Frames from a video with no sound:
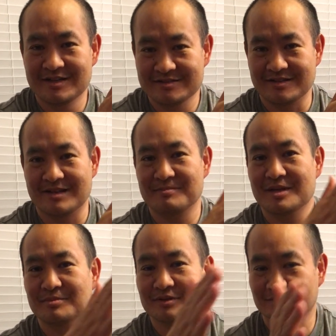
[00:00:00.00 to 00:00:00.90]
to then be
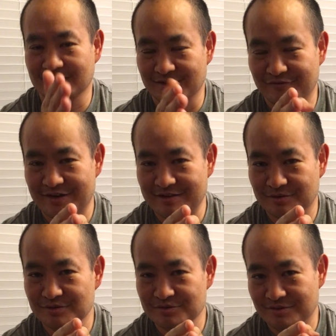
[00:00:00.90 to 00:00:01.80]
able to clarify the
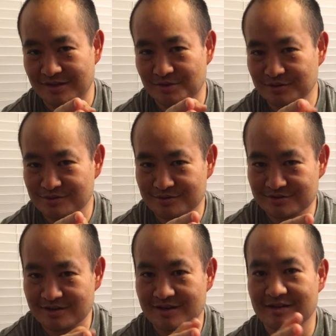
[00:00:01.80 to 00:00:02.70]
goals, or they know what the goals
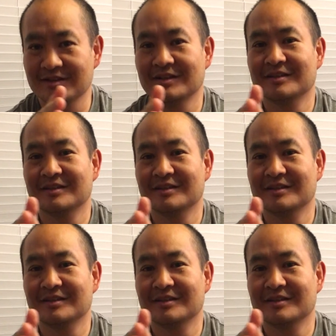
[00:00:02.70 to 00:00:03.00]
are,